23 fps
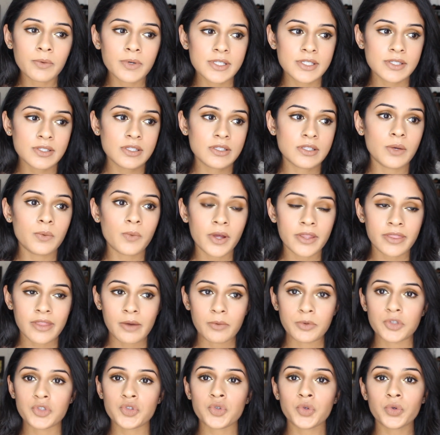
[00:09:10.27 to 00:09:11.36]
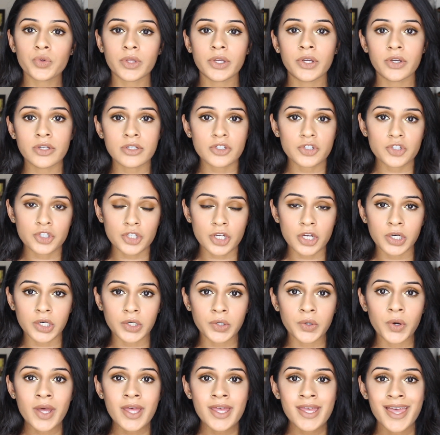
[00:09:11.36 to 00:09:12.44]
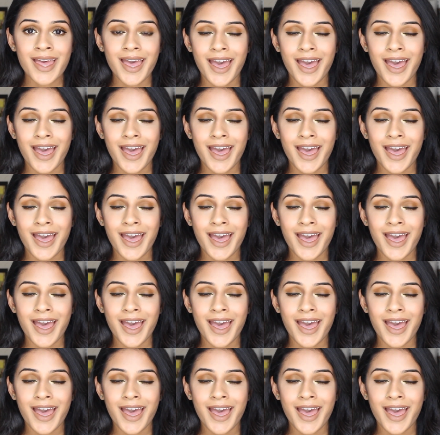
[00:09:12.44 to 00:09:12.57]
was the one that was truly going to show